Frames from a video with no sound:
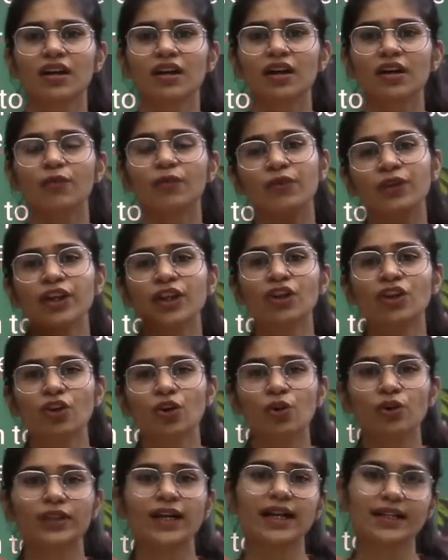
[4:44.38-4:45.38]
we
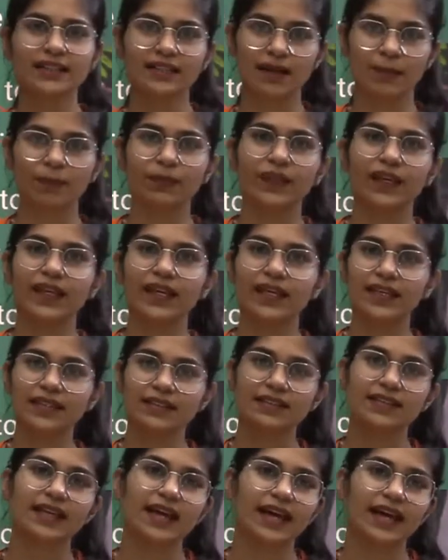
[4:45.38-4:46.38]
know that something
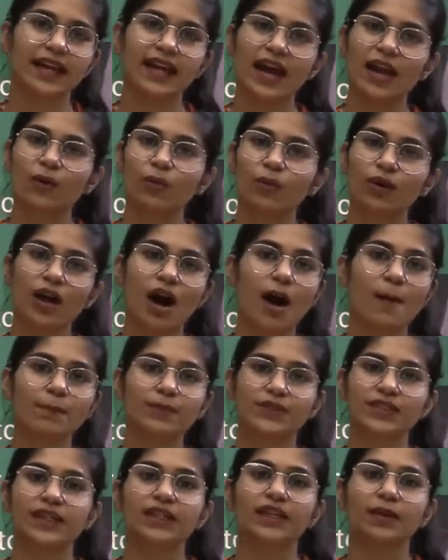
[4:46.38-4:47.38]
is there and we're
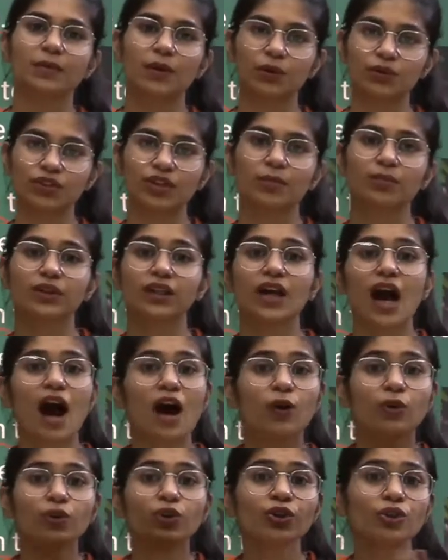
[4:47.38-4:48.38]
upset about something.
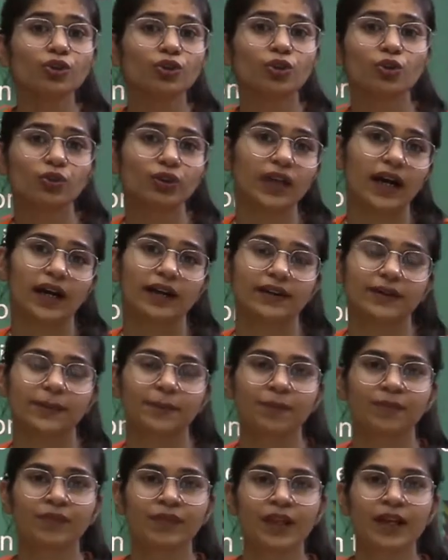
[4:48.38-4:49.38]
How do you know that?
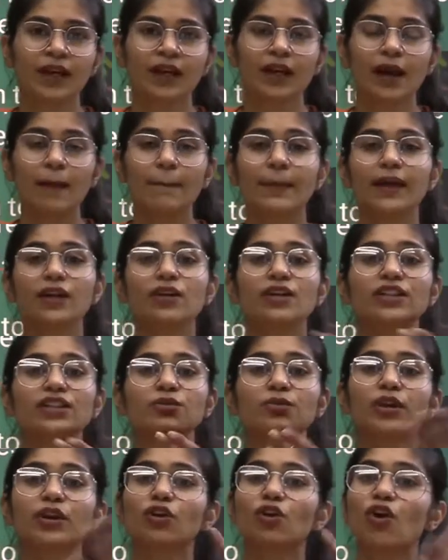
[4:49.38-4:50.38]
Because
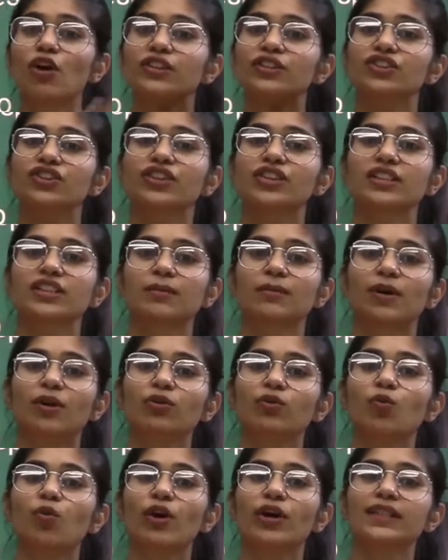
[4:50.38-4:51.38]
we're conscious
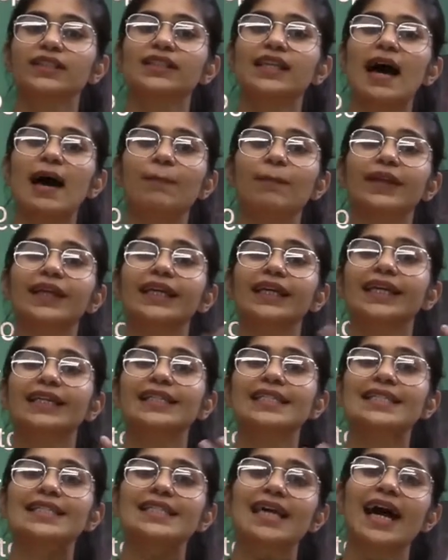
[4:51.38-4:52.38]
about what is happening
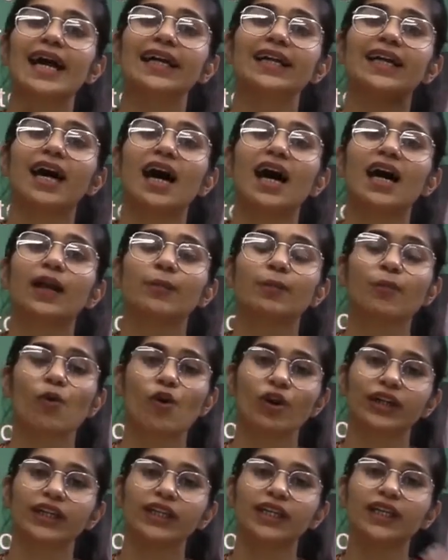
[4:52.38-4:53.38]
inside our
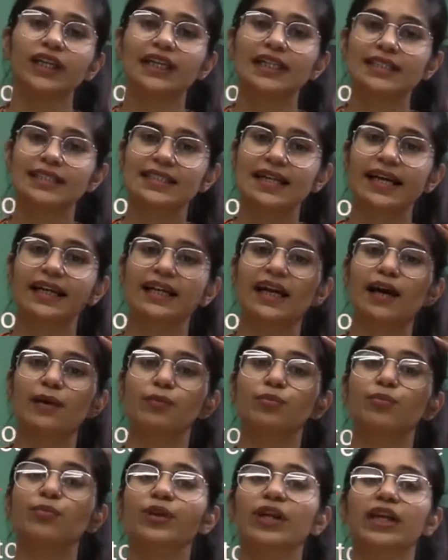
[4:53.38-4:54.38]
body, inside our
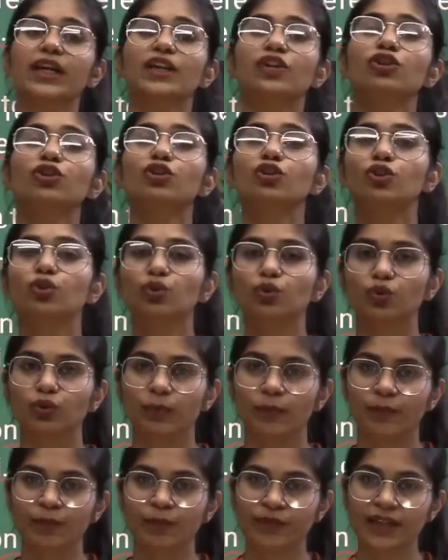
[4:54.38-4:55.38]
brain too.
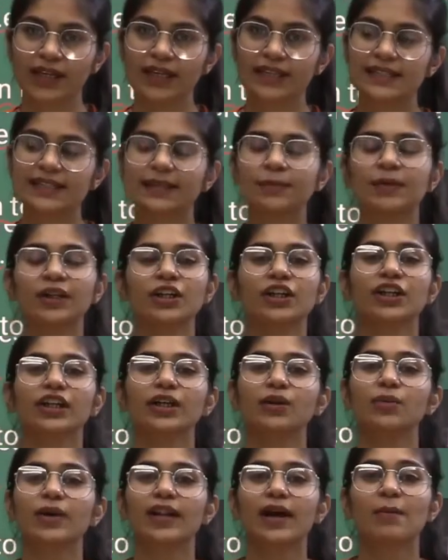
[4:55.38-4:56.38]

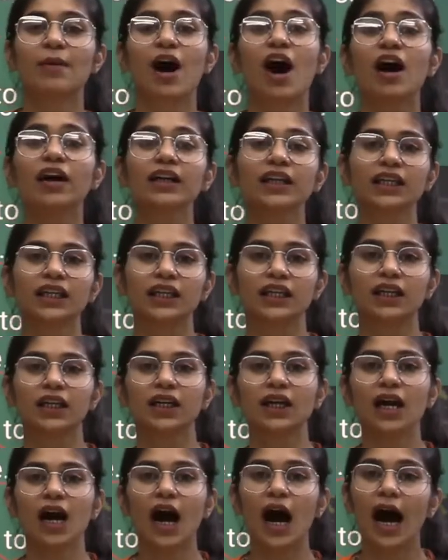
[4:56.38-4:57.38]
Similarly, when I'm hungry,
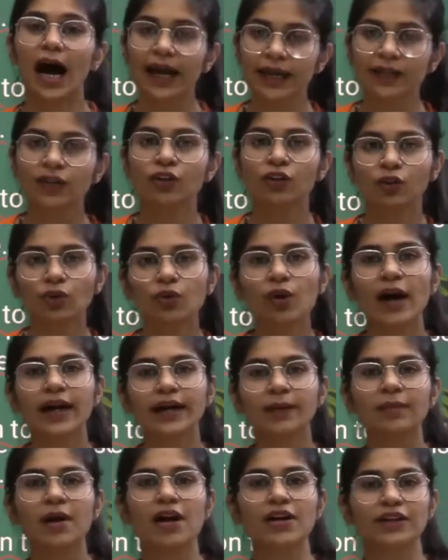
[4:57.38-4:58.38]
I know I
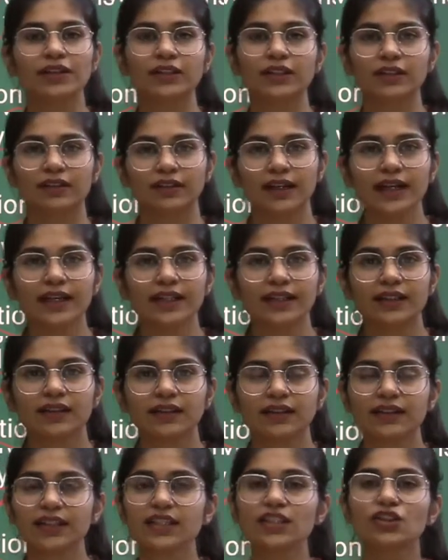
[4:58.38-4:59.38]
am hungry, right?
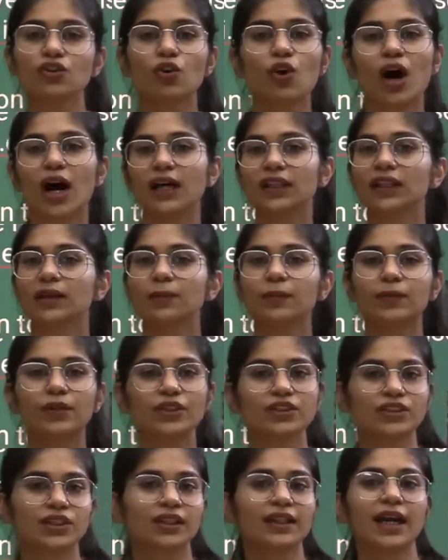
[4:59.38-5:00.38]
There's no other
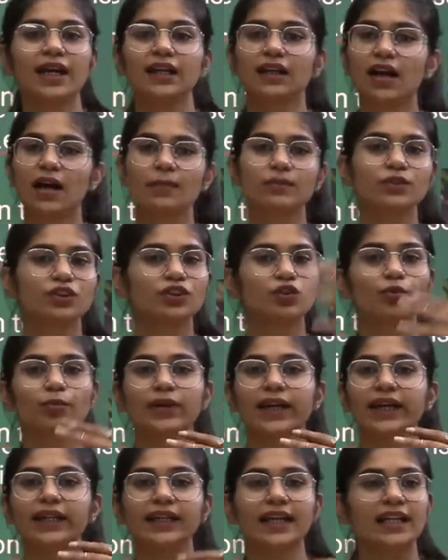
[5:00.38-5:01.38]
person that comes to me
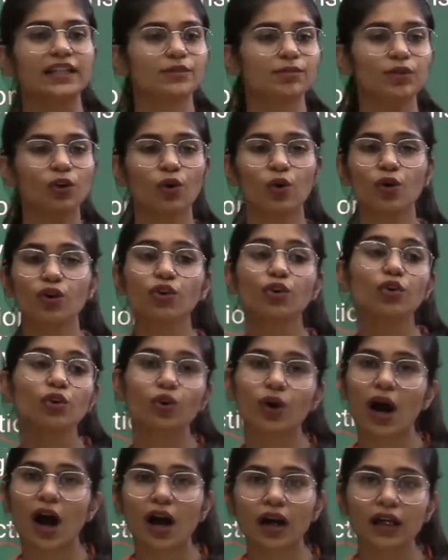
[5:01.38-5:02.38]
and tells me, oh, you look
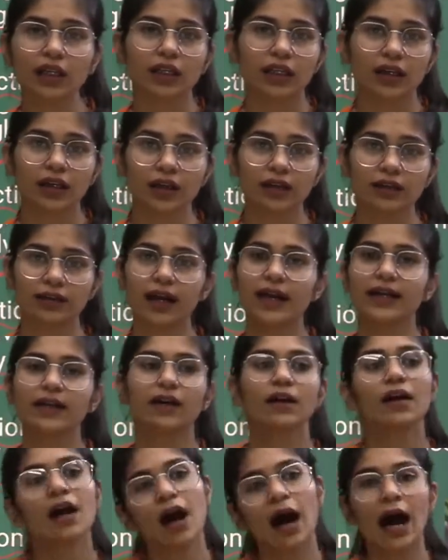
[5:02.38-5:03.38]
hungry, right?
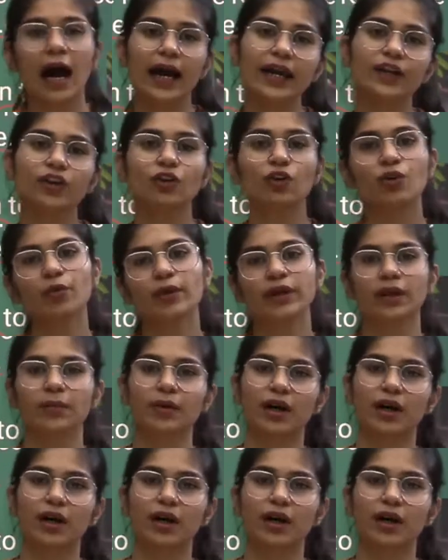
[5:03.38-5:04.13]
I know when I'm